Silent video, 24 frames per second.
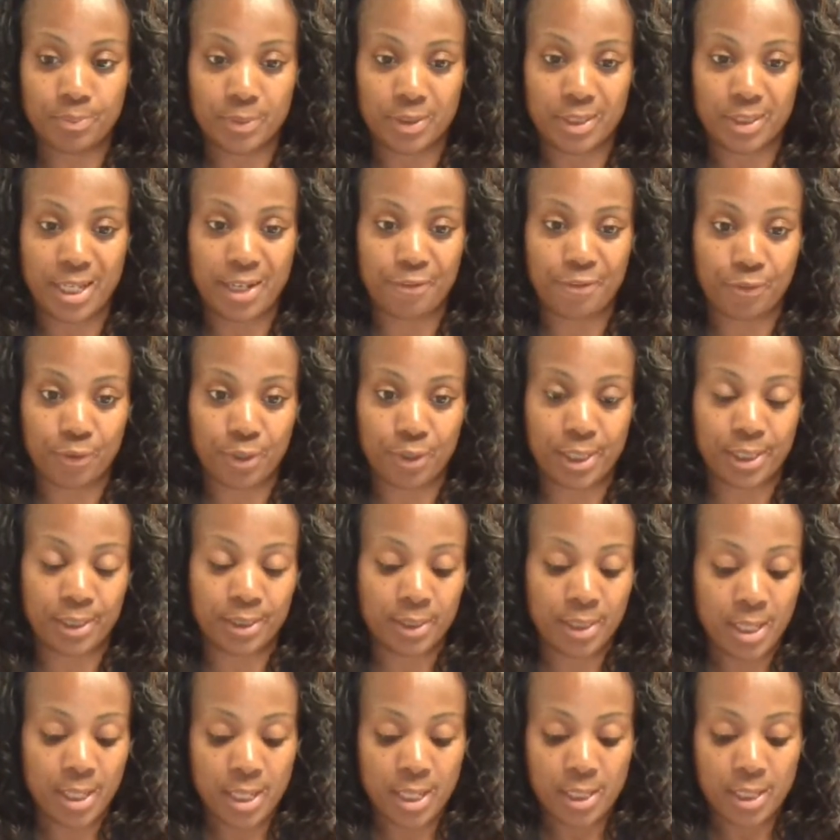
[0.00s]
That freight,
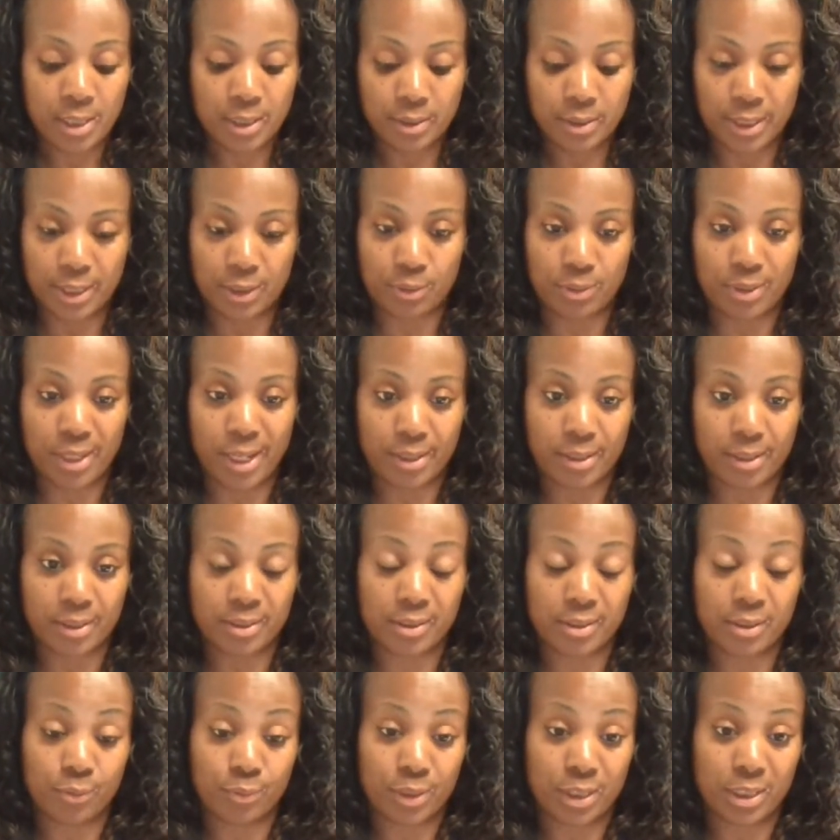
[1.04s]
they don't like
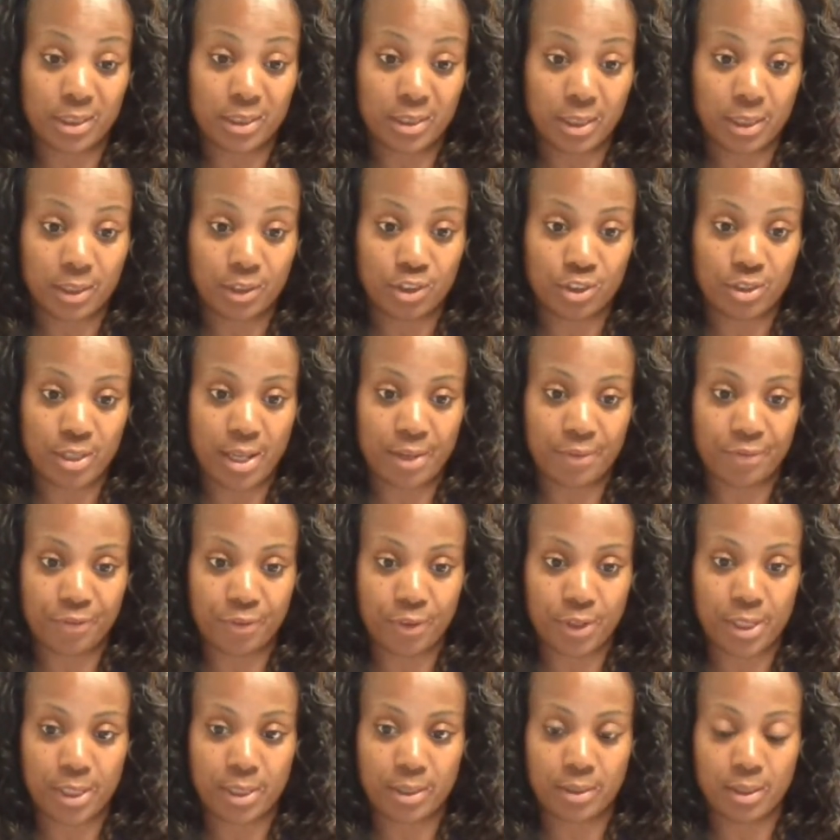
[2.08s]
us to really touch that
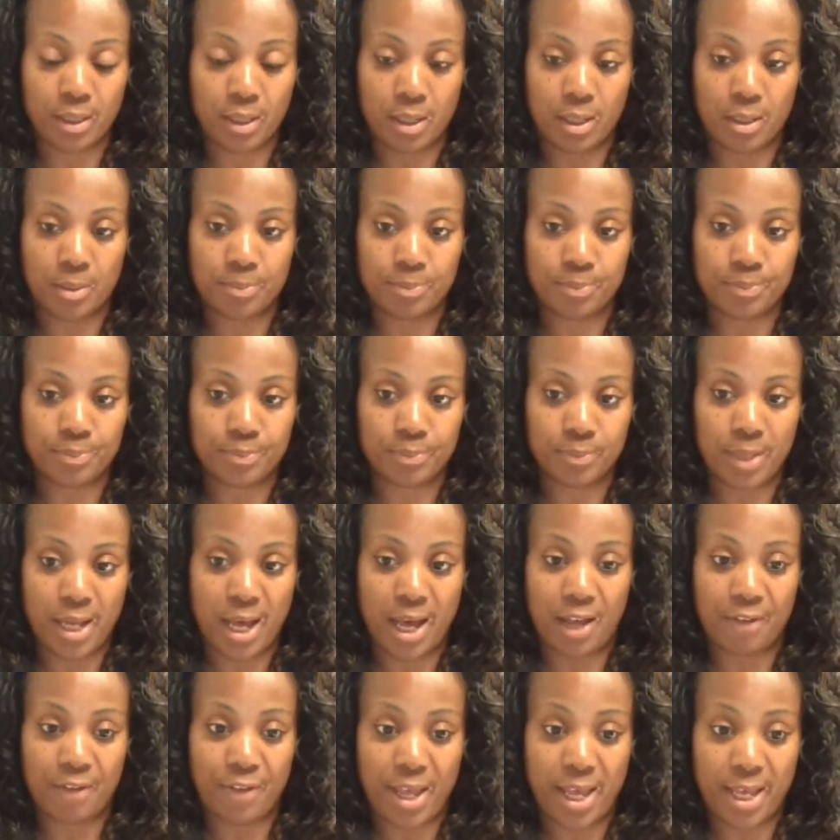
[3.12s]
freight.
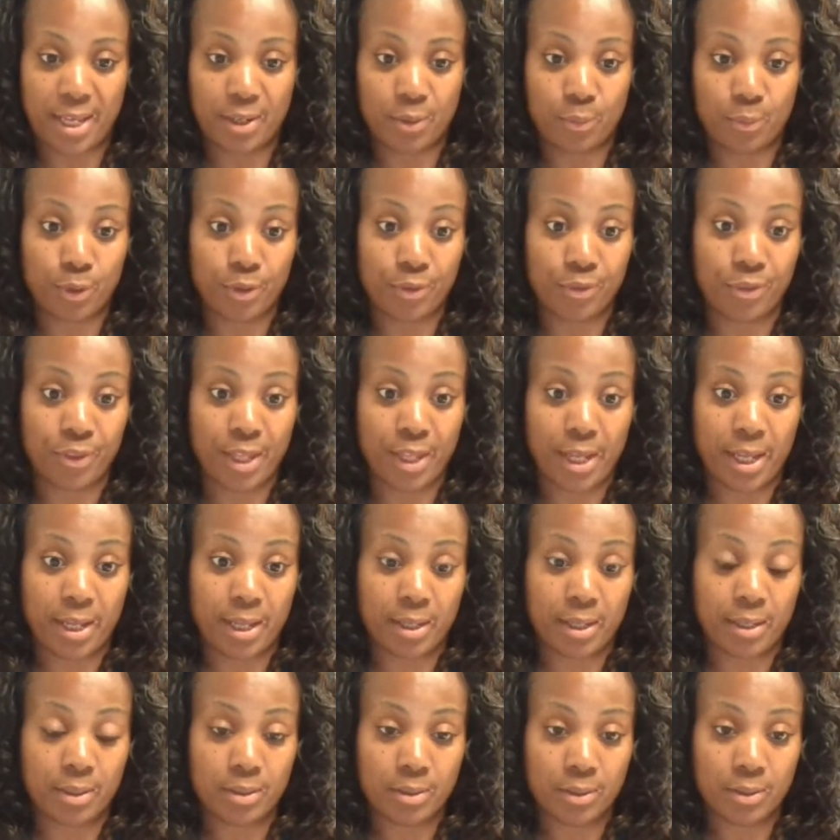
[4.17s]
I've had it where
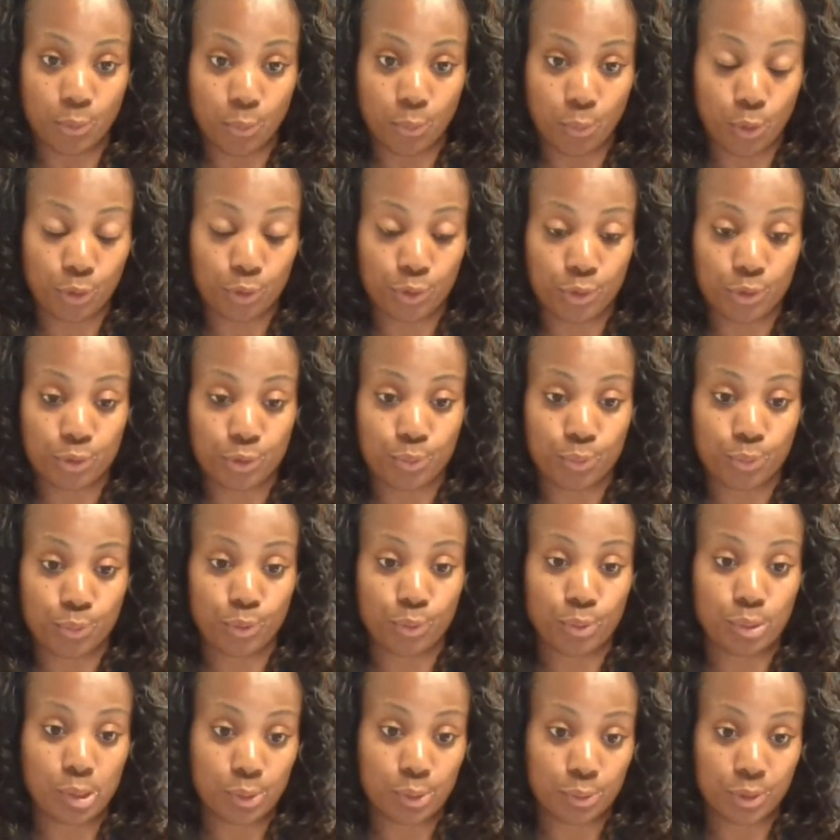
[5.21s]
the workers
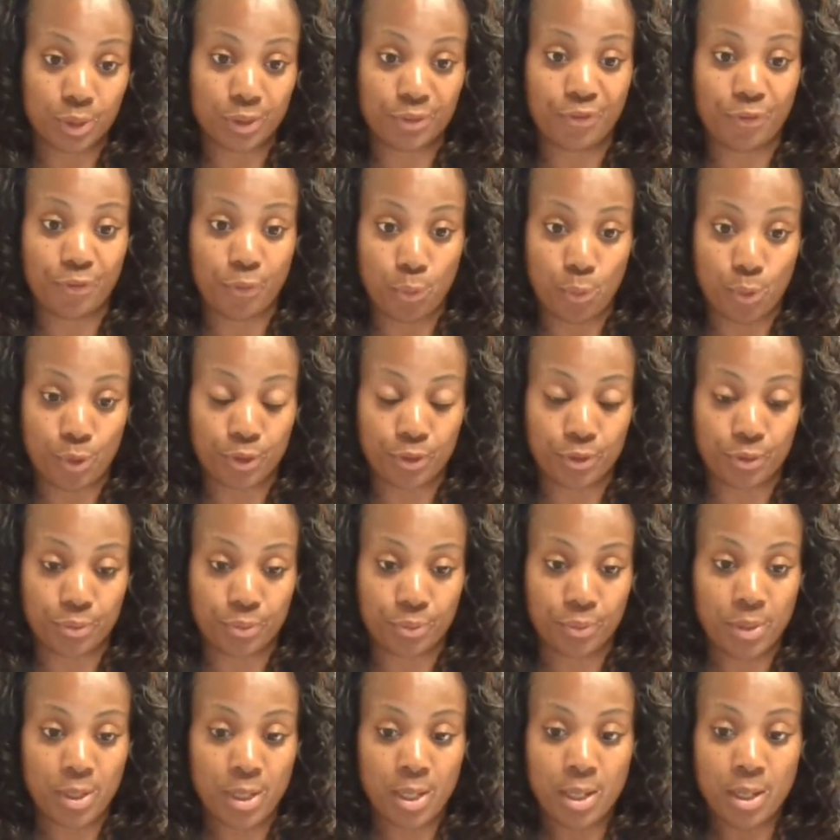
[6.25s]
will load it for
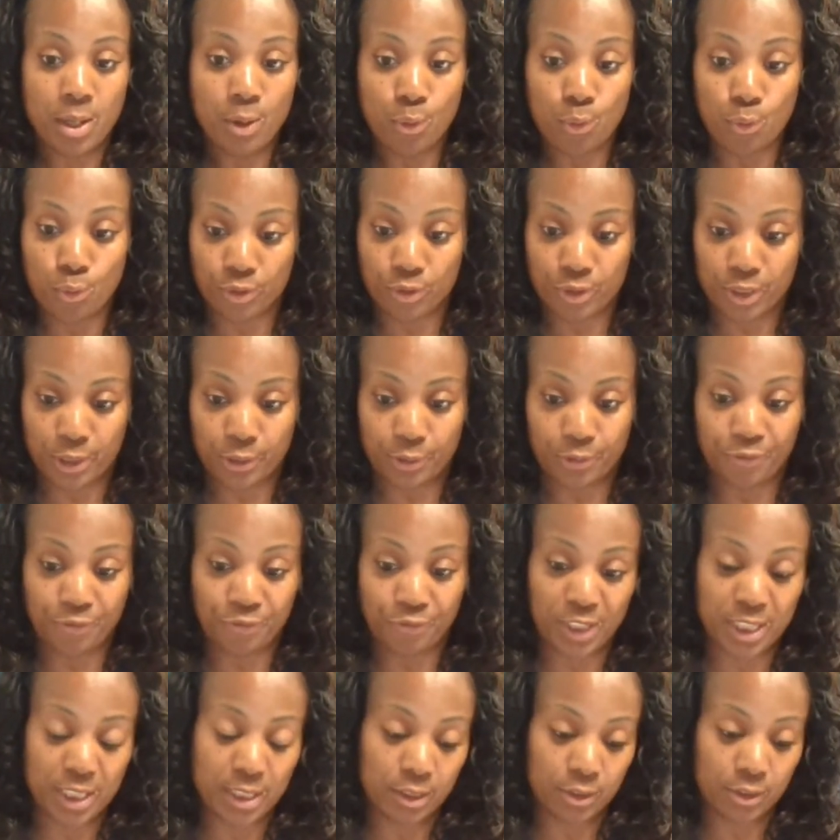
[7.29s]
you, or they'll
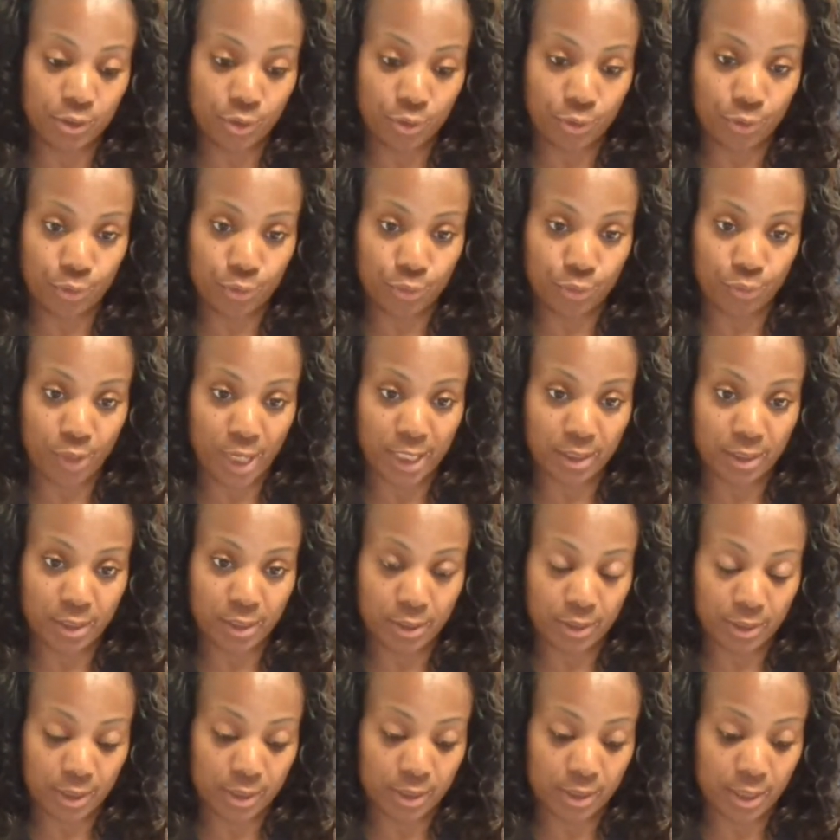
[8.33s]
feed it to you right
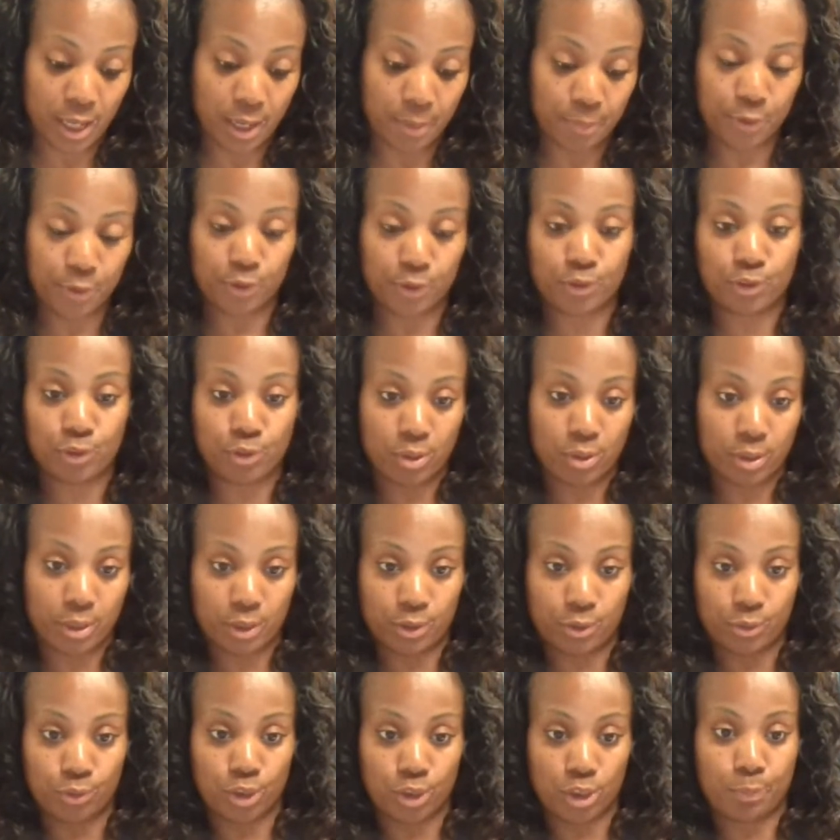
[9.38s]
there at the top of your truck
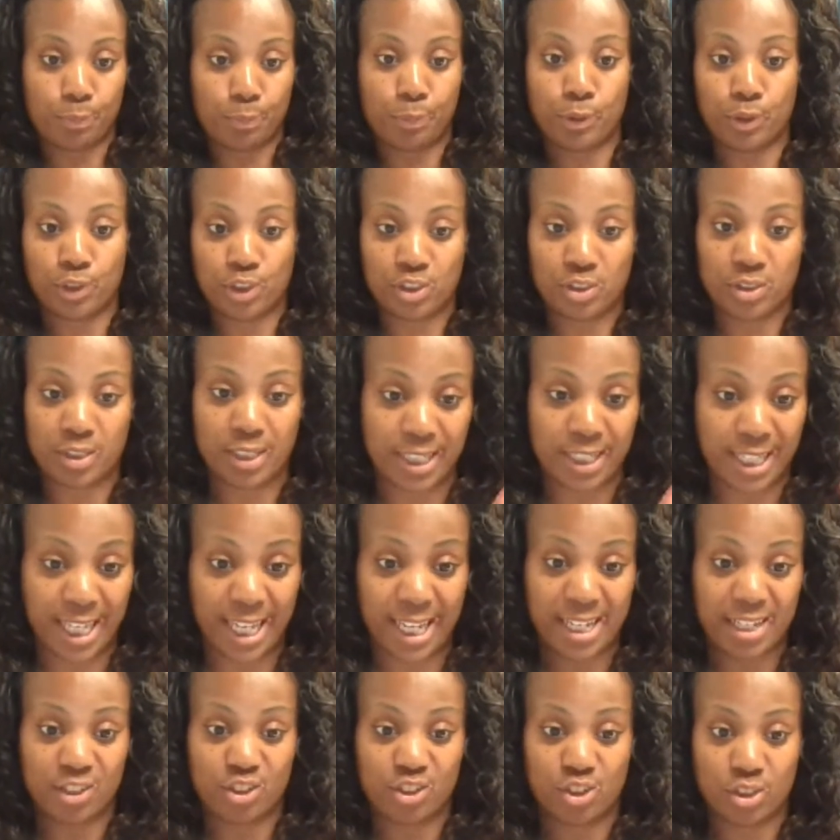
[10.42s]
and you just push the
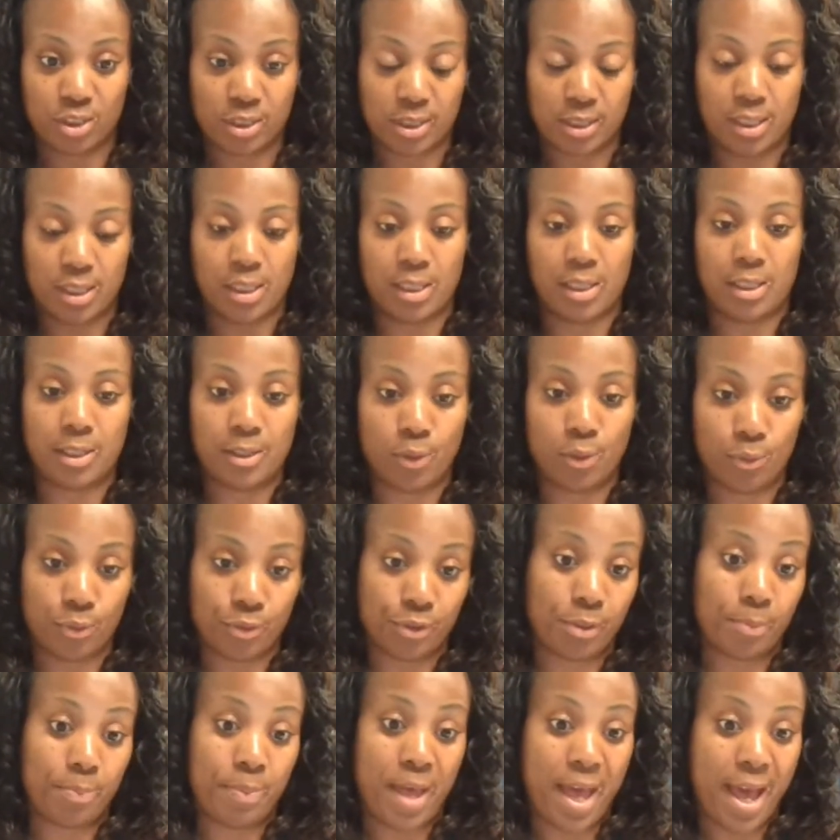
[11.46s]
cages in or
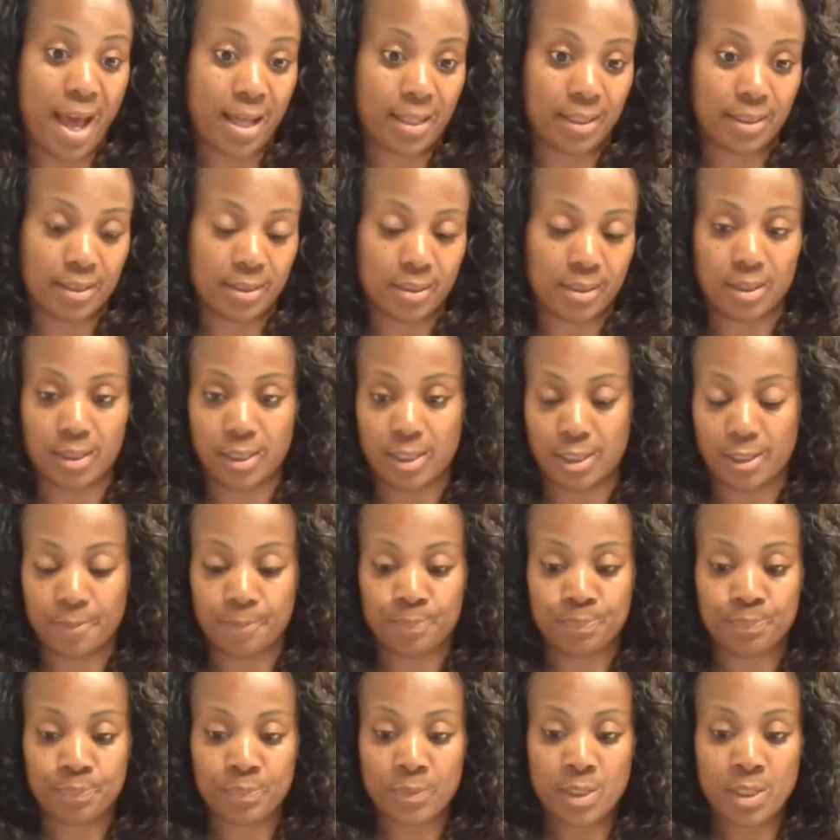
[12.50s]
the pallets
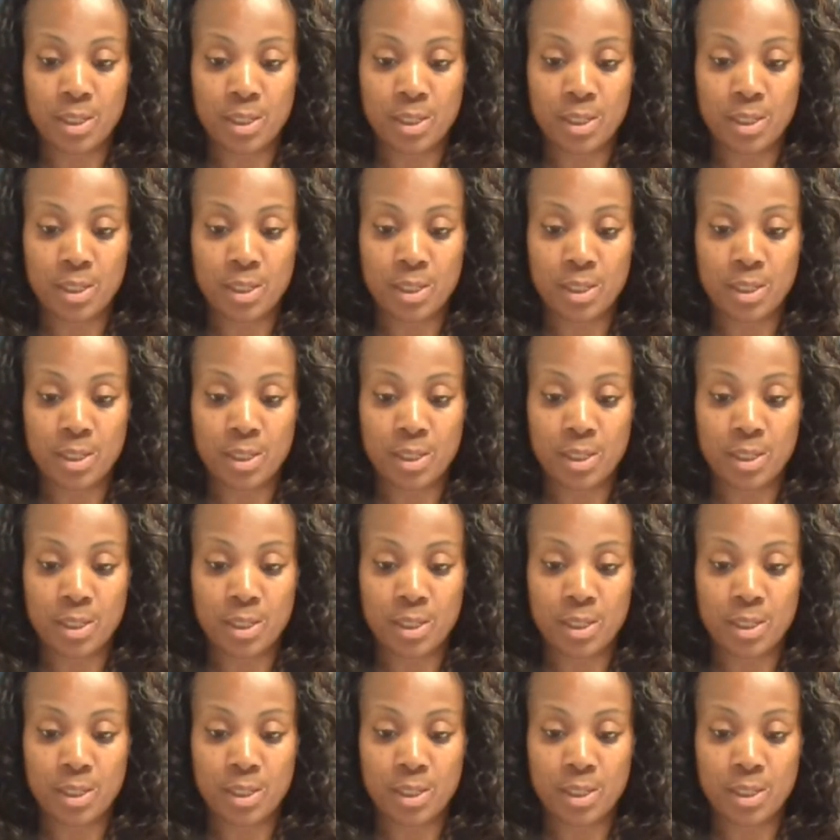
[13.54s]
in.